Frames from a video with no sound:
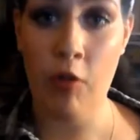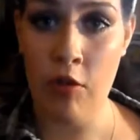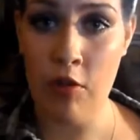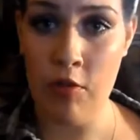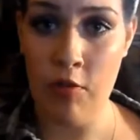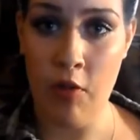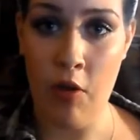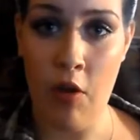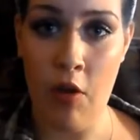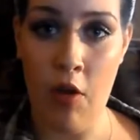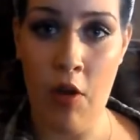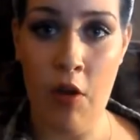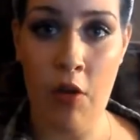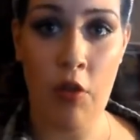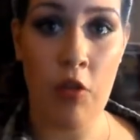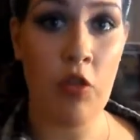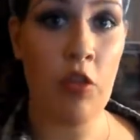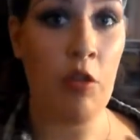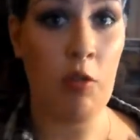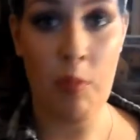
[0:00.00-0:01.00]
First of
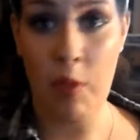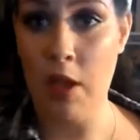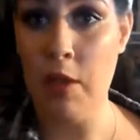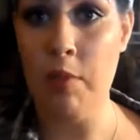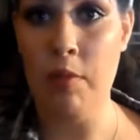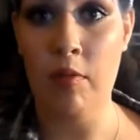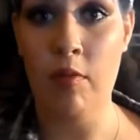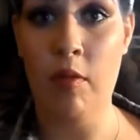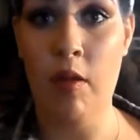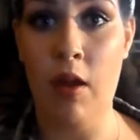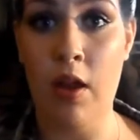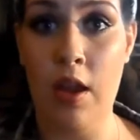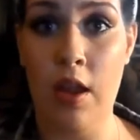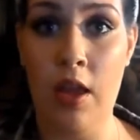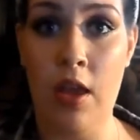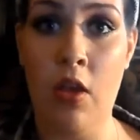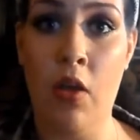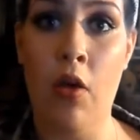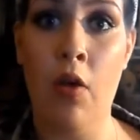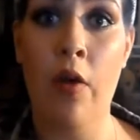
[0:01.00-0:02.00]
all, they were making me
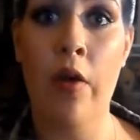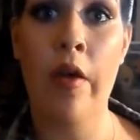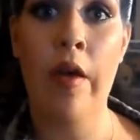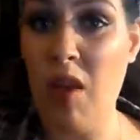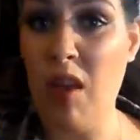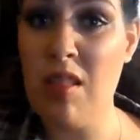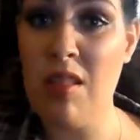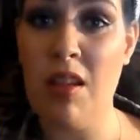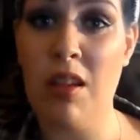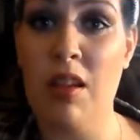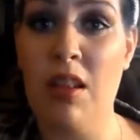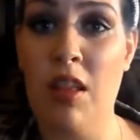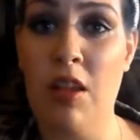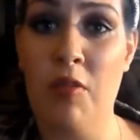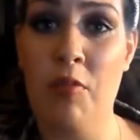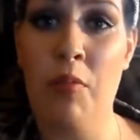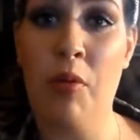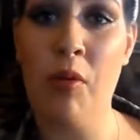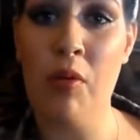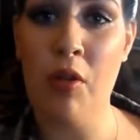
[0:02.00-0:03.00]
very ill. If that's not
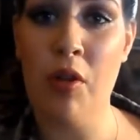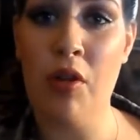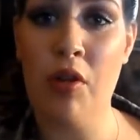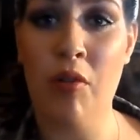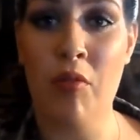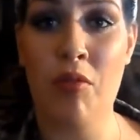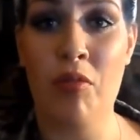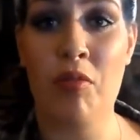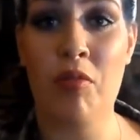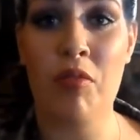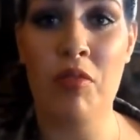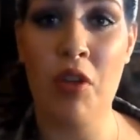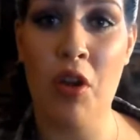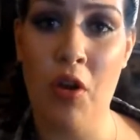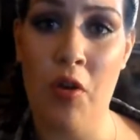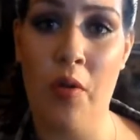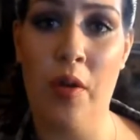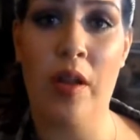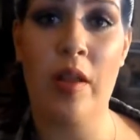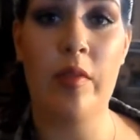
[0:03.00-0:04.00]
enough, prolonged use of
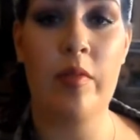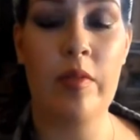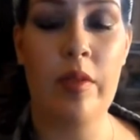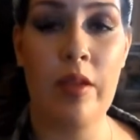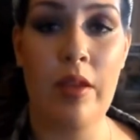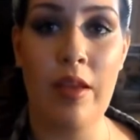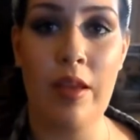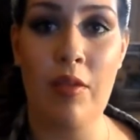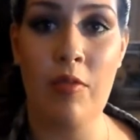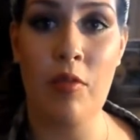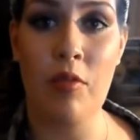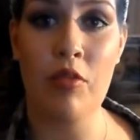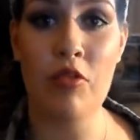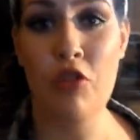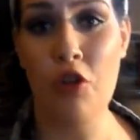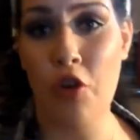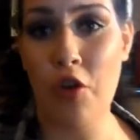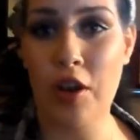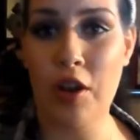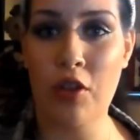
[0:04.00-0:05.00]
steroids can give you
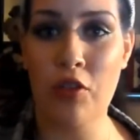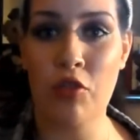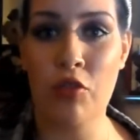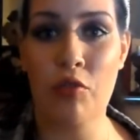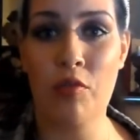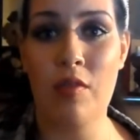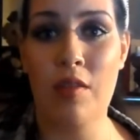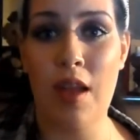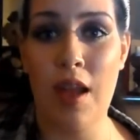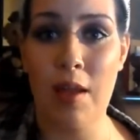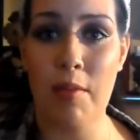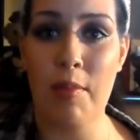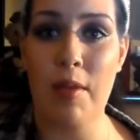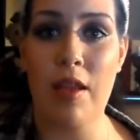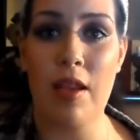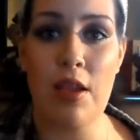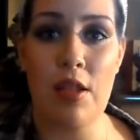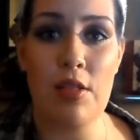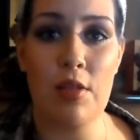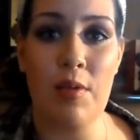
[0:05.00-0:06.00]
steroid-induced
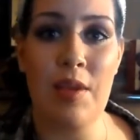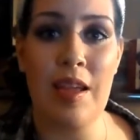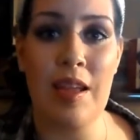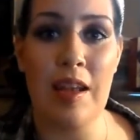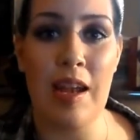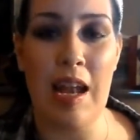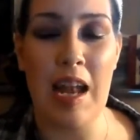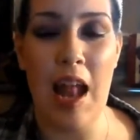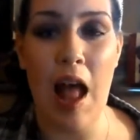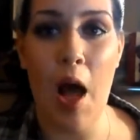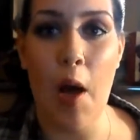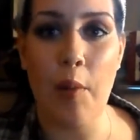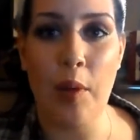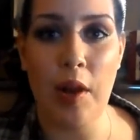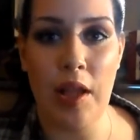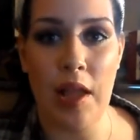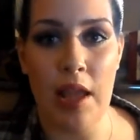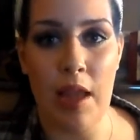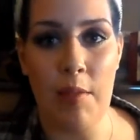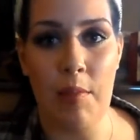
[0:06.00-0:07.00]
diabetes. So he did not
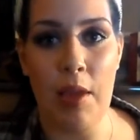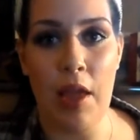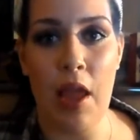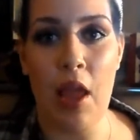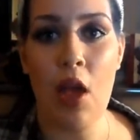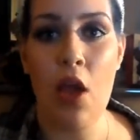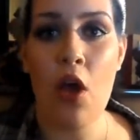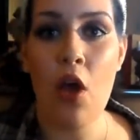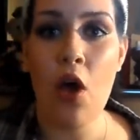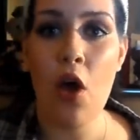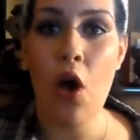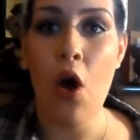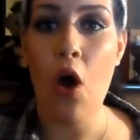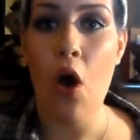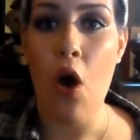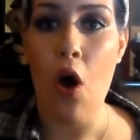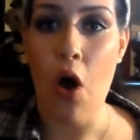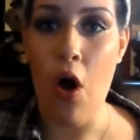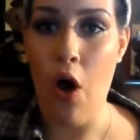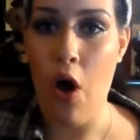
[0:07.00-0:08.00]
want to keep me
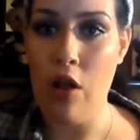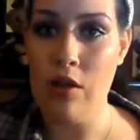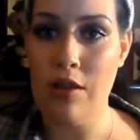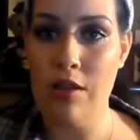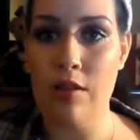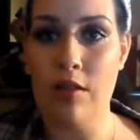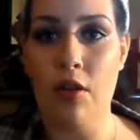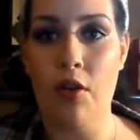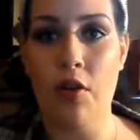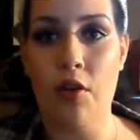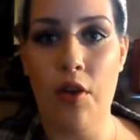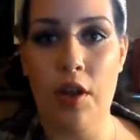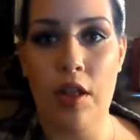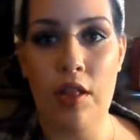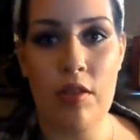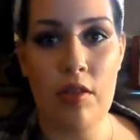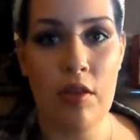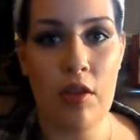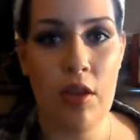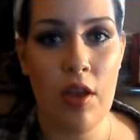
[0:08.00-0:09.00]
on
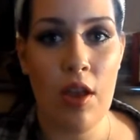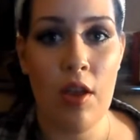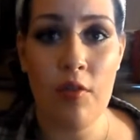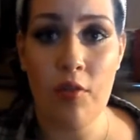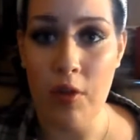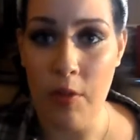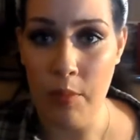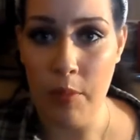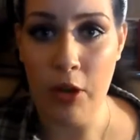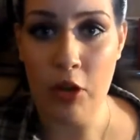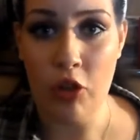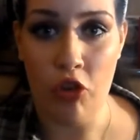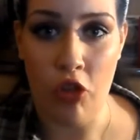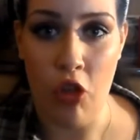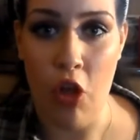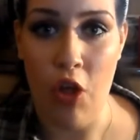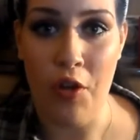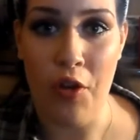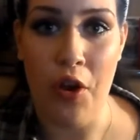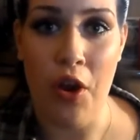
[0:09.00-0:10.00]
steroids for much
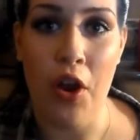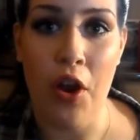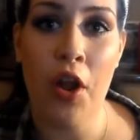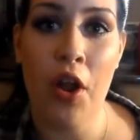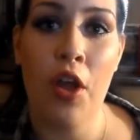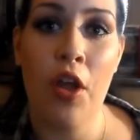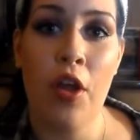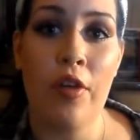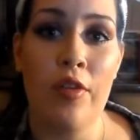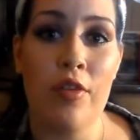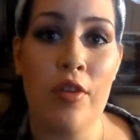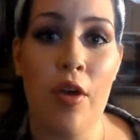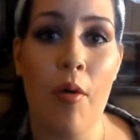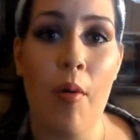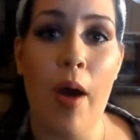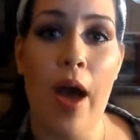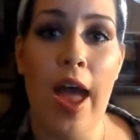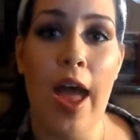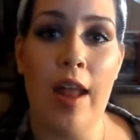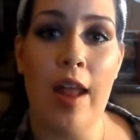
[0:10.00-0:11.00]
longer.
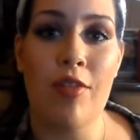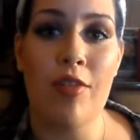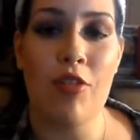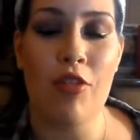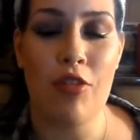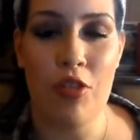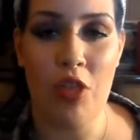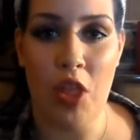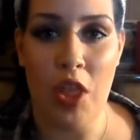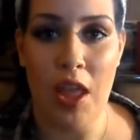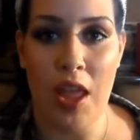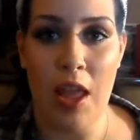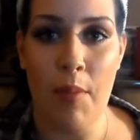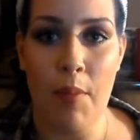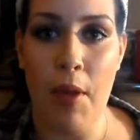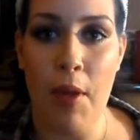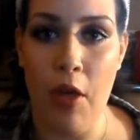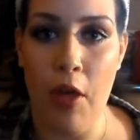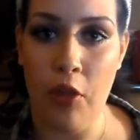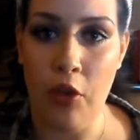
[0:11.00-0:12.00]
So I had to start thinking
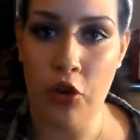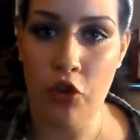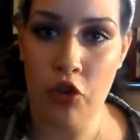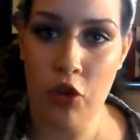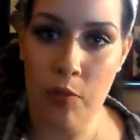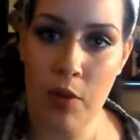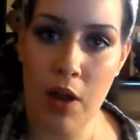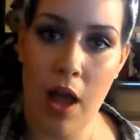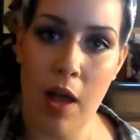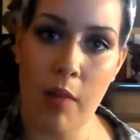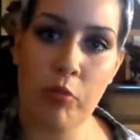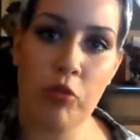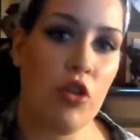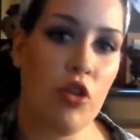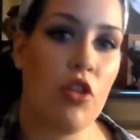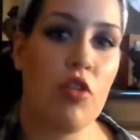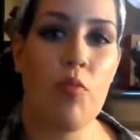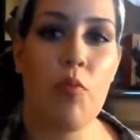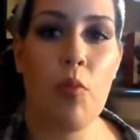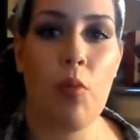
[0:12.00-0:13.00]
about other treatment
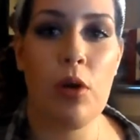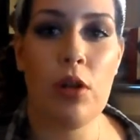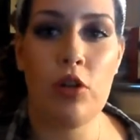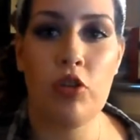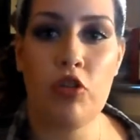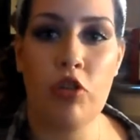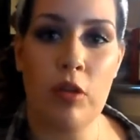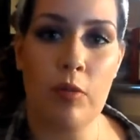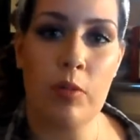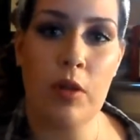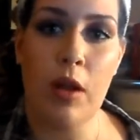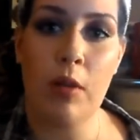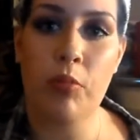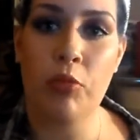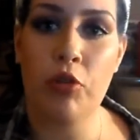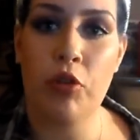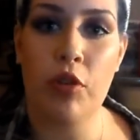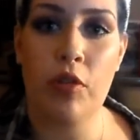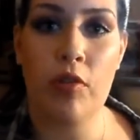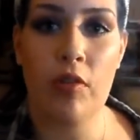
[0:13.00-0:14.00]
options. One treatment
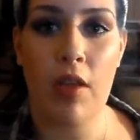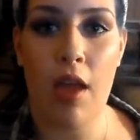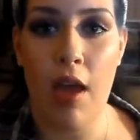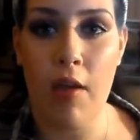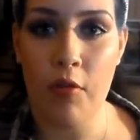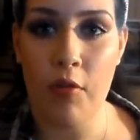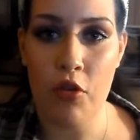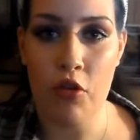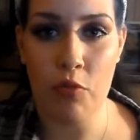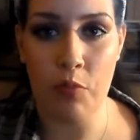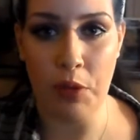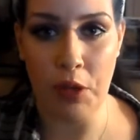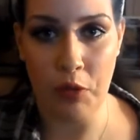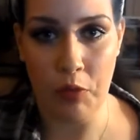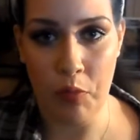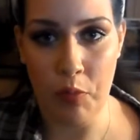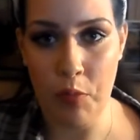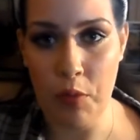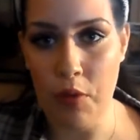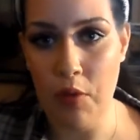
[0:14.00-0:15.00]
option is to your
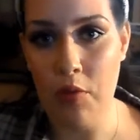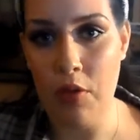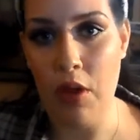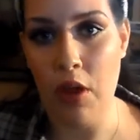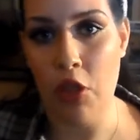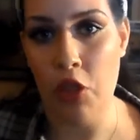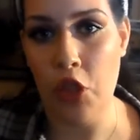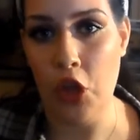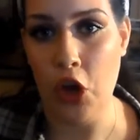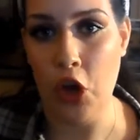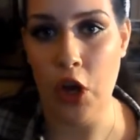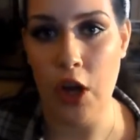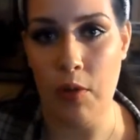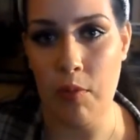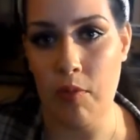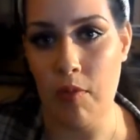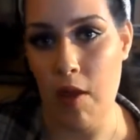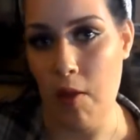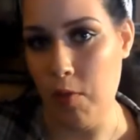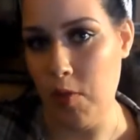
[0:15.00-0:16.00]
spleen removed, a theory
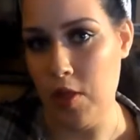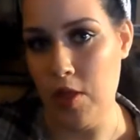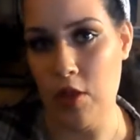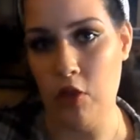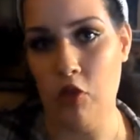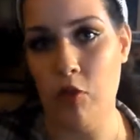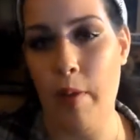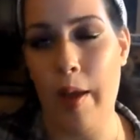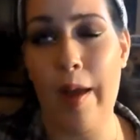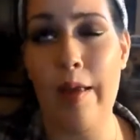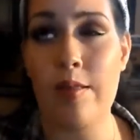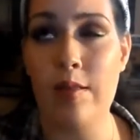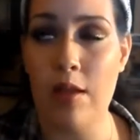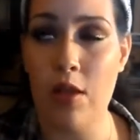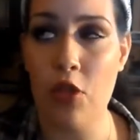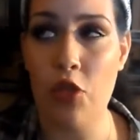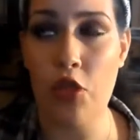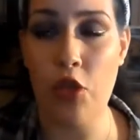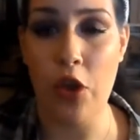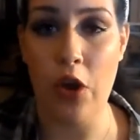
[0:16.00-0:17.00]
with Evans syndrome. I
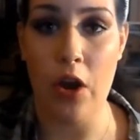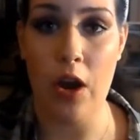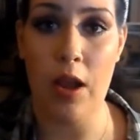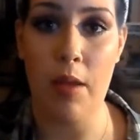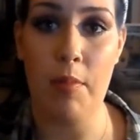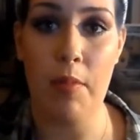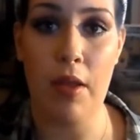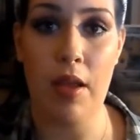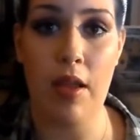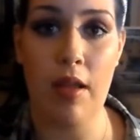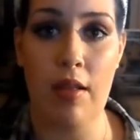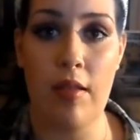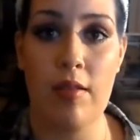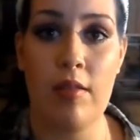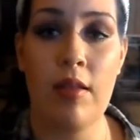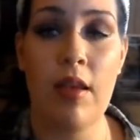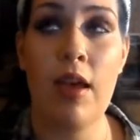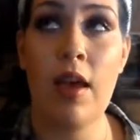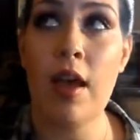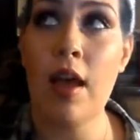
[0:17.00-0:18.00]
say a theory
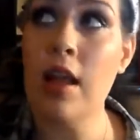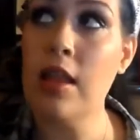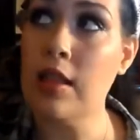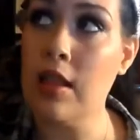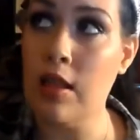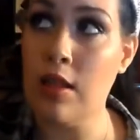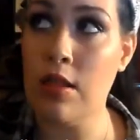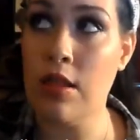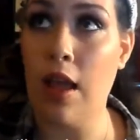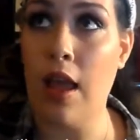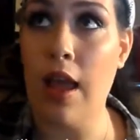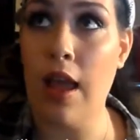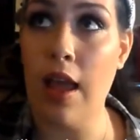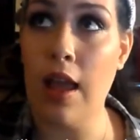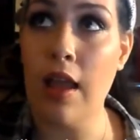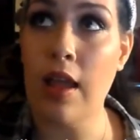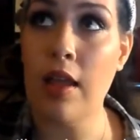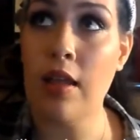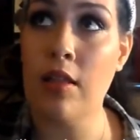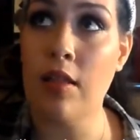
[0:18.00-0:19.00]
because they
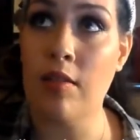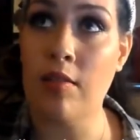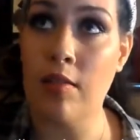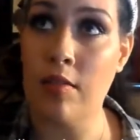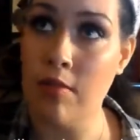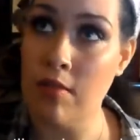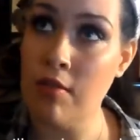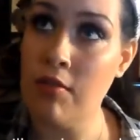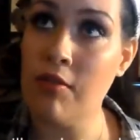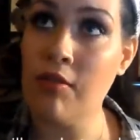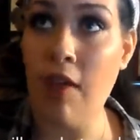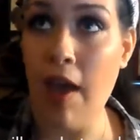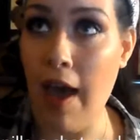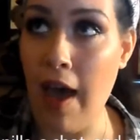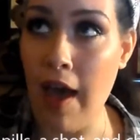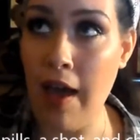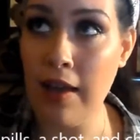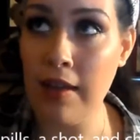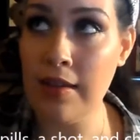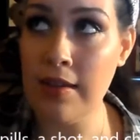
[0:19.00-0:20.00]
say this is
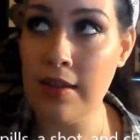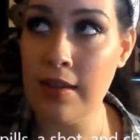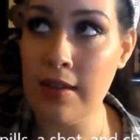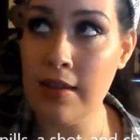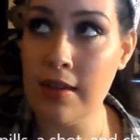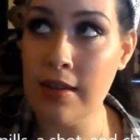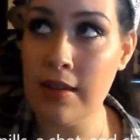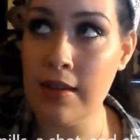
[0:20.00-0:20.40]
fact.